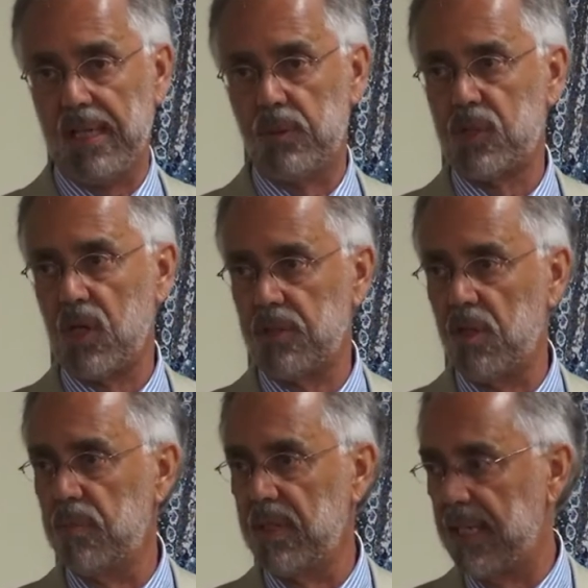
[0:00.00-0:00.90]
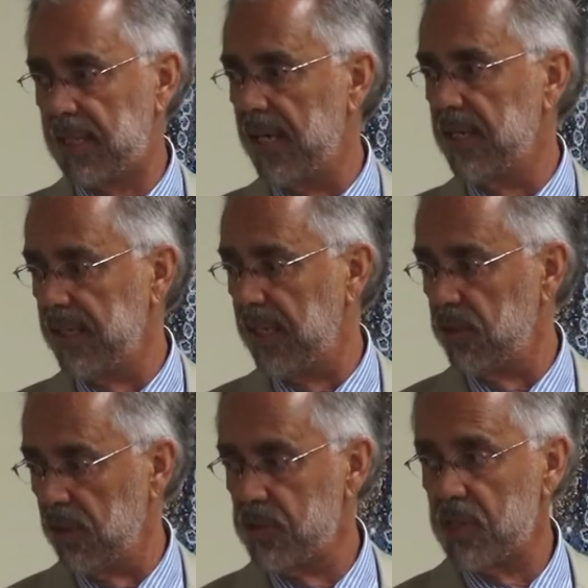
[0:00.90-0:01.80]
language on Cuba that Kennedy
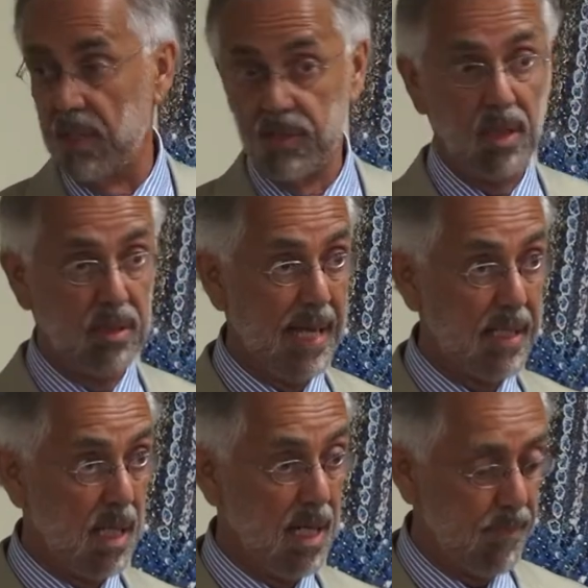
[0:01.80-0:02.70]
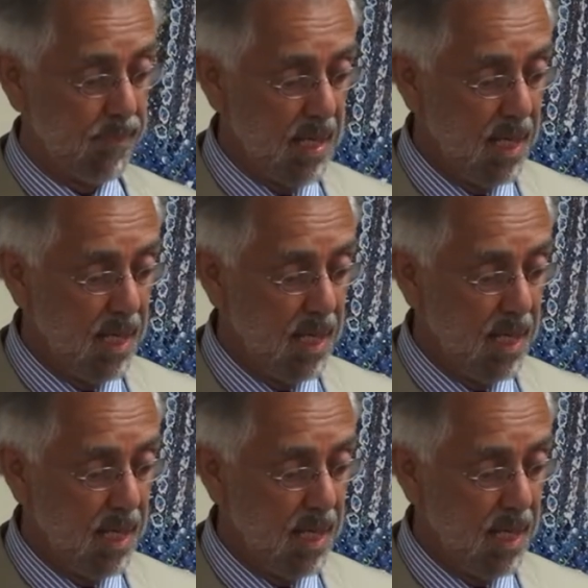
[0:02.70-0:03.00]
had used until that time.